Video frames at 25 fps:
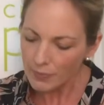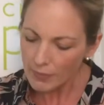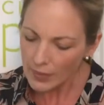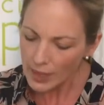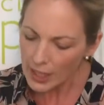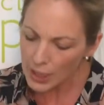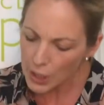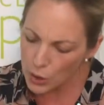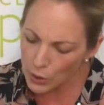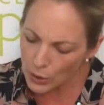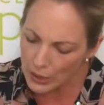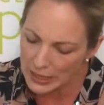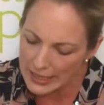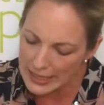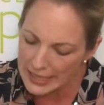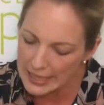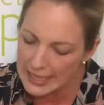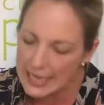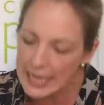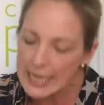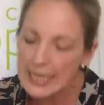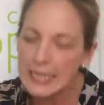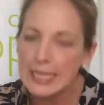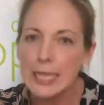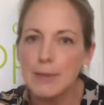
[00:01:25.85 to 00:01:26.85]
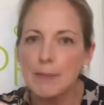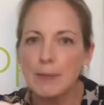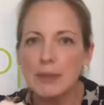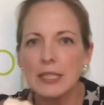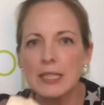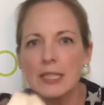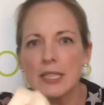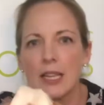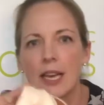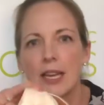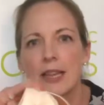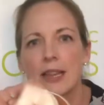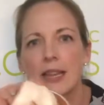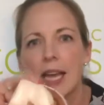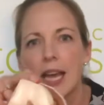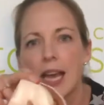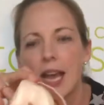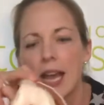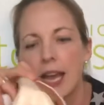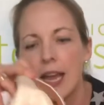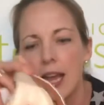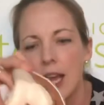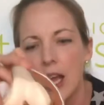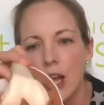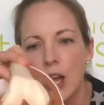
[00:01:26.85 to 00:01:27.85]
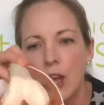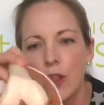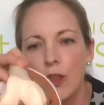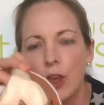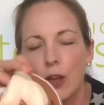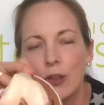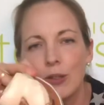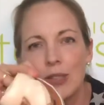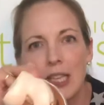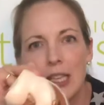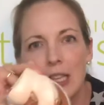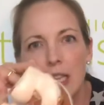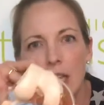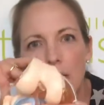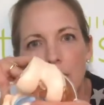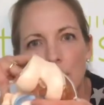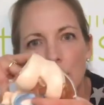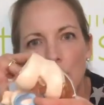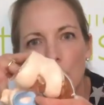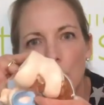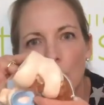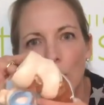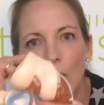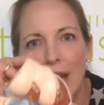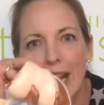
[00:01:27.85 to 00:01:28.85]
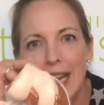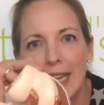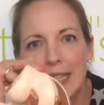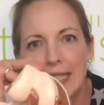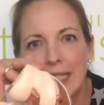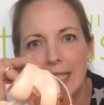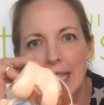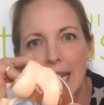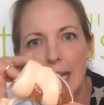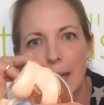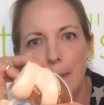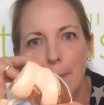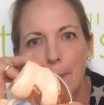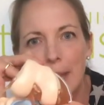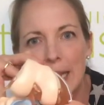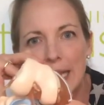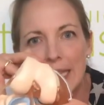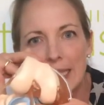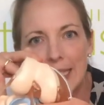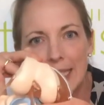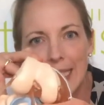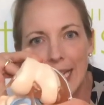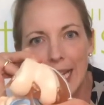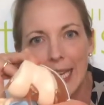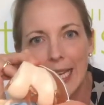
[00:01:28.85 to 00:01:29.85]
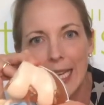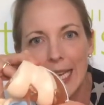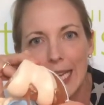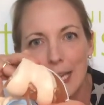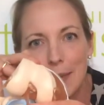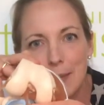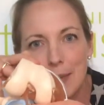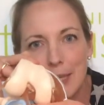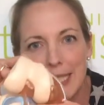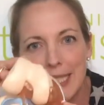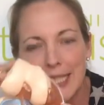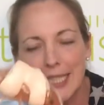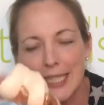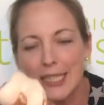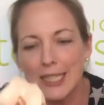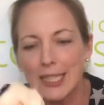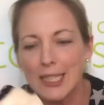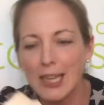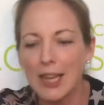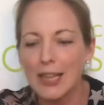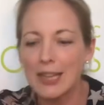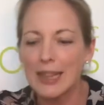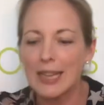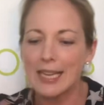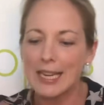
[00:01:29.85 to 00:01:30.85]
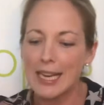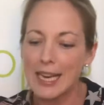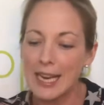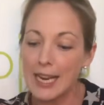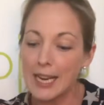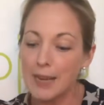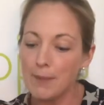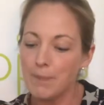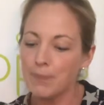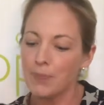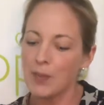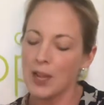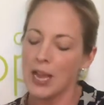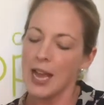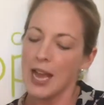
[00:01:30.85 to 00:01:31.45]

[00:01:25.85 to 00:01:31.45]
You can see deep inside there, those are your Acl and Pcl ligaments inside the knee.